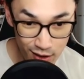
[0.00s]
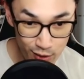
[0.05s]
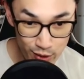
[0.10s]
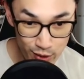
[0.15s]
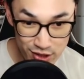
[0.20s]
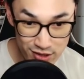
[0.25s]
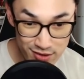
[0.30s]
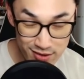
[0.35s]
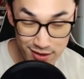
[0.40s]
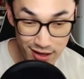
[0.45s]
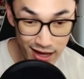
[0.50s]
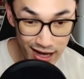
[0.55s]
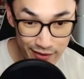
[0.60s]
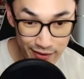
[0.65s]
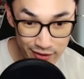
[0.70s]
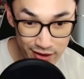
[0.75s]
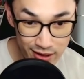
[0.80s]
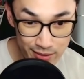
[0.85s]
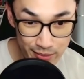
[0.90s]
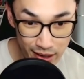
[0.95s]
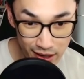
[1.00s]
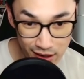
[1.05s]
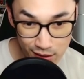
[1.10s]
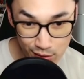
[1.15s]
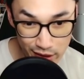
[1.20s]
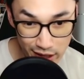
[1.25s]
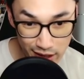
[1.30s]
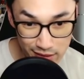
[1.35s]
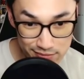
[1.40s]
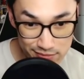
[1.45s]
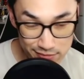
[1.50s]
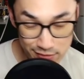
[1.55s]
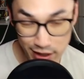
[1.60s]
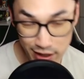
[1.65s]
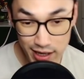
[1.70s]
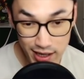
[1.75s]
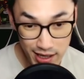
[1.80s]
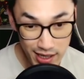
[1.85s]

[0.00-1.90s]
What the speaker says: which is lava and Battle Royale, right?